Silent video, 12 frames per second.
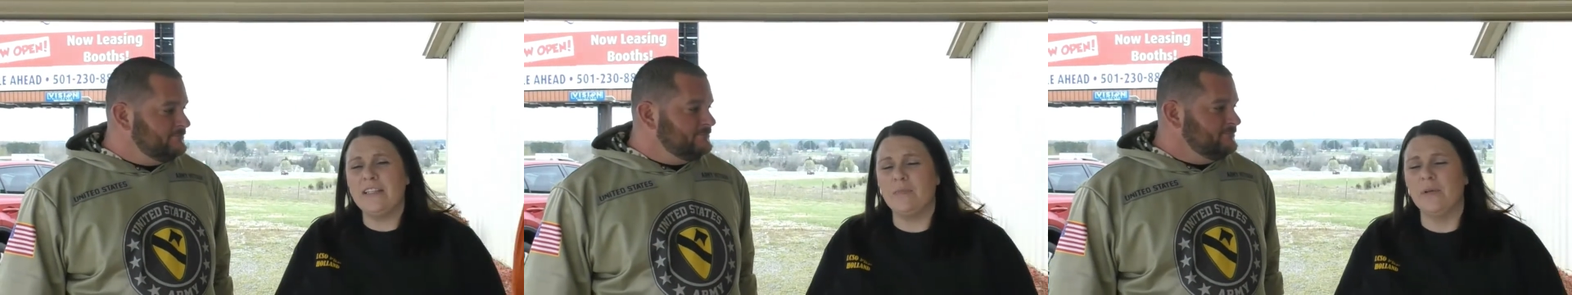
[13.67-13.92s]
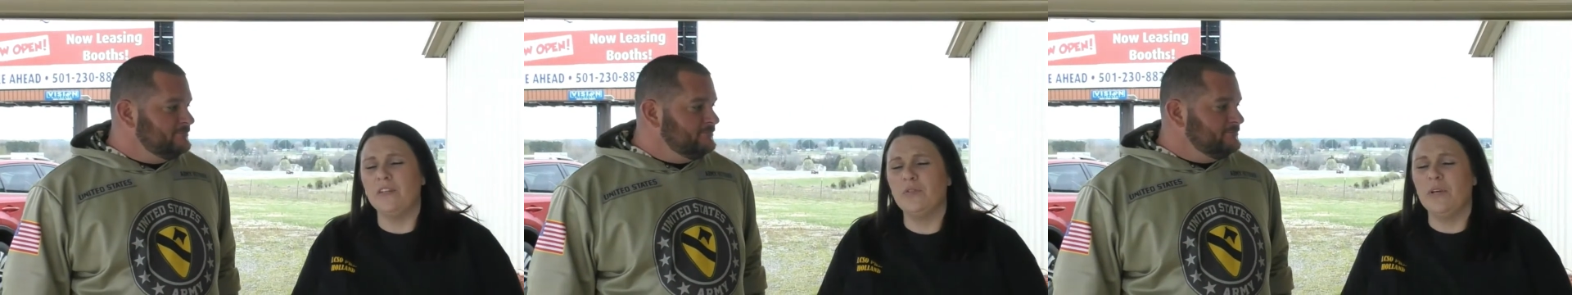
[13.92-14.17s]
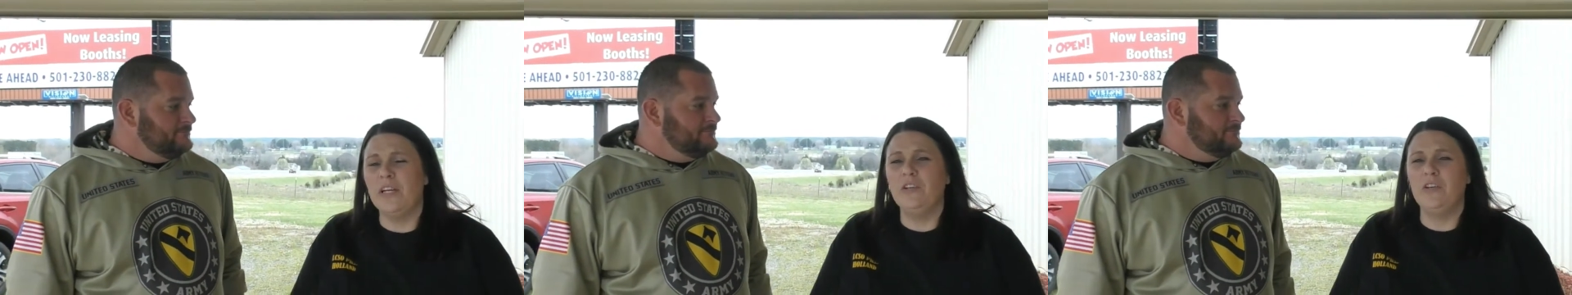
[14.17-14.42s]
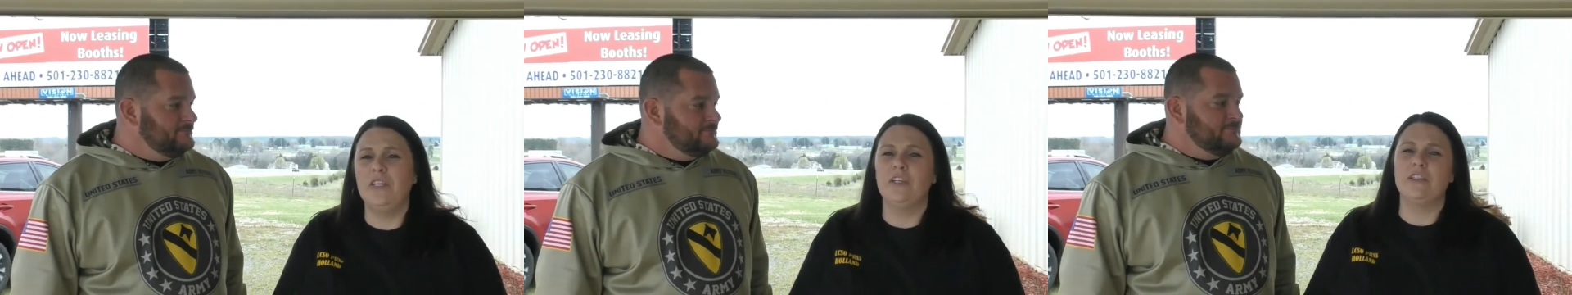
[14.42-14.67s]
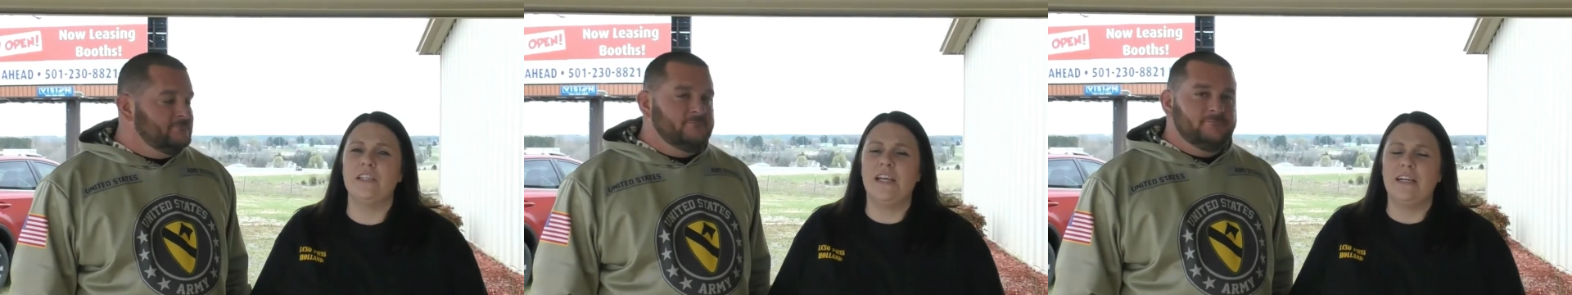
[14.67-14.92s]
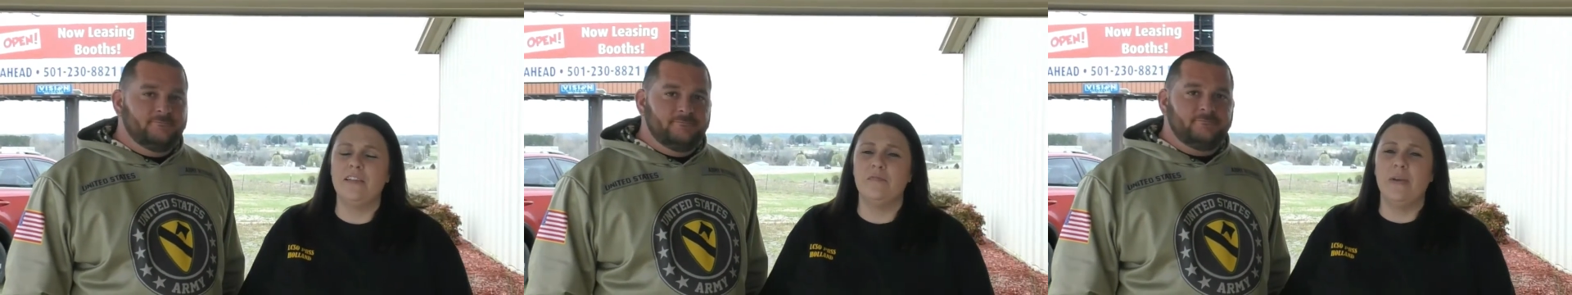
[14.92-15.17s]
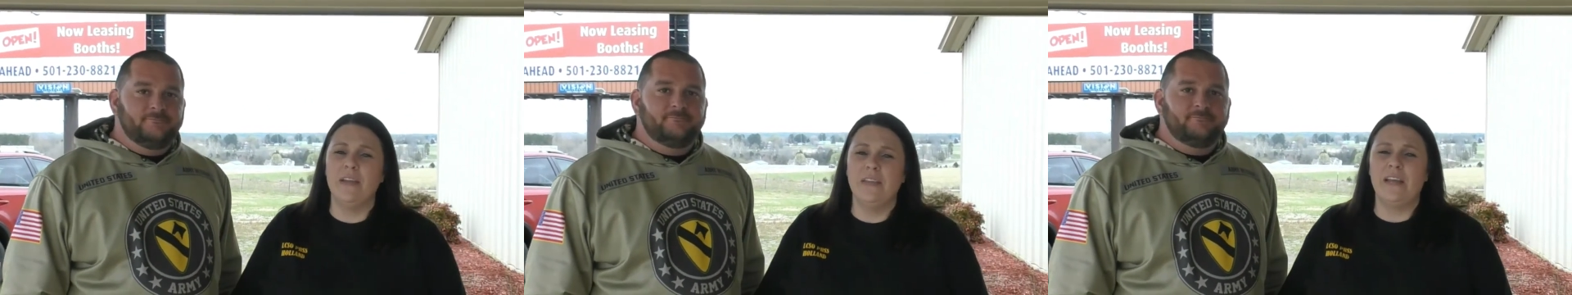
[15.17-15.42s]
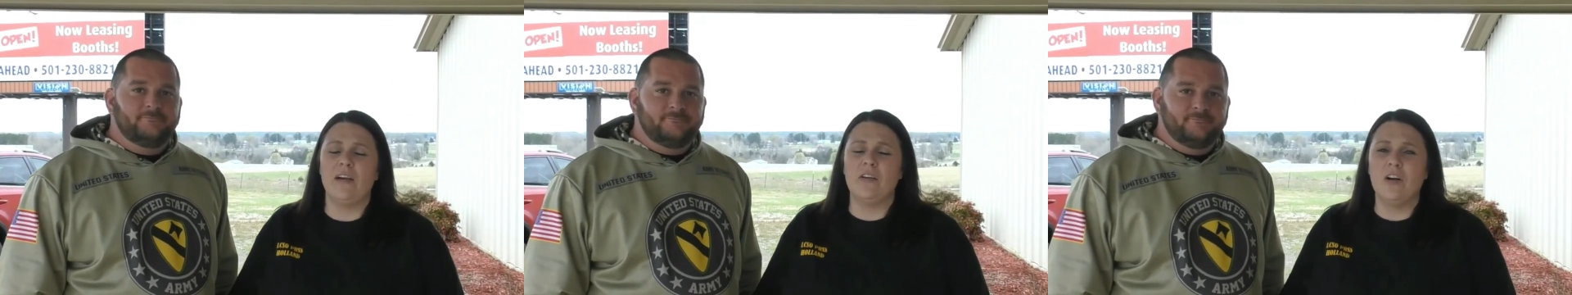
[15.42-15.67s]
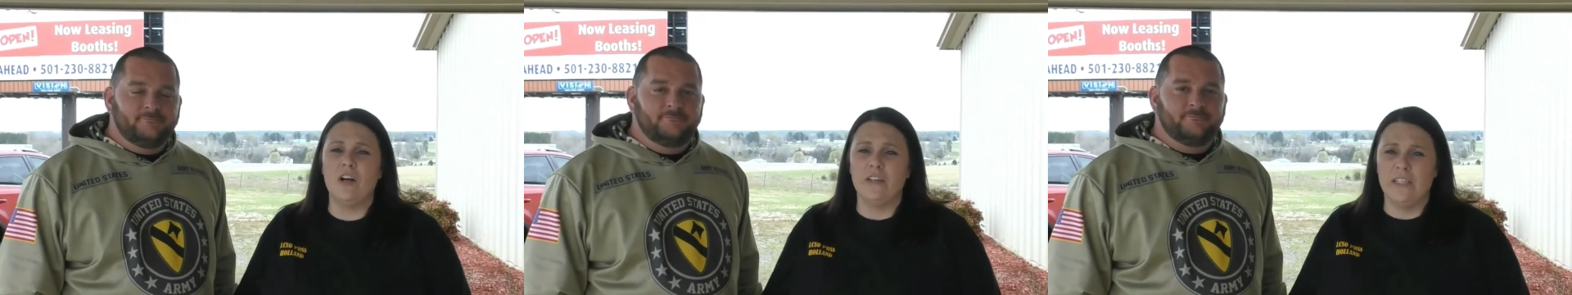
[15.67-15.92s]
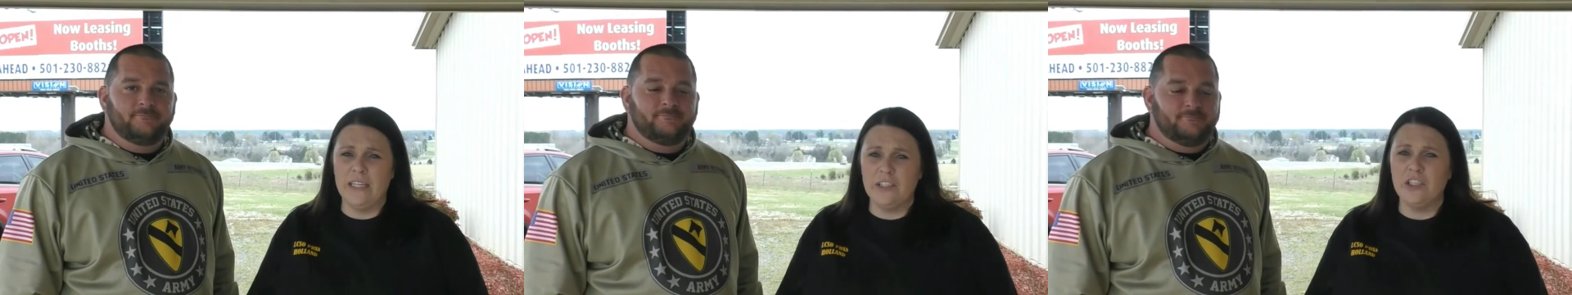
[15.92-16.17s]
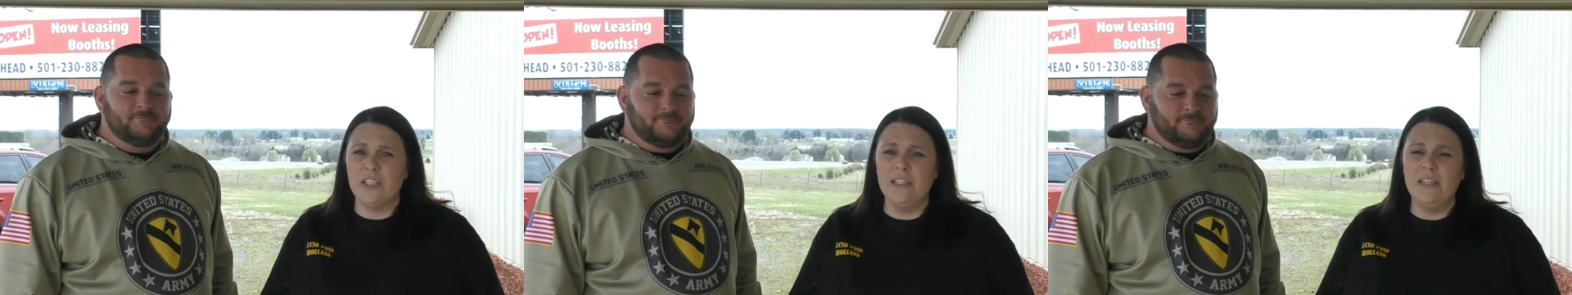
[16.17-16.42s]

Speaker 1: I spent 22 years in active meth and alcohol addiction.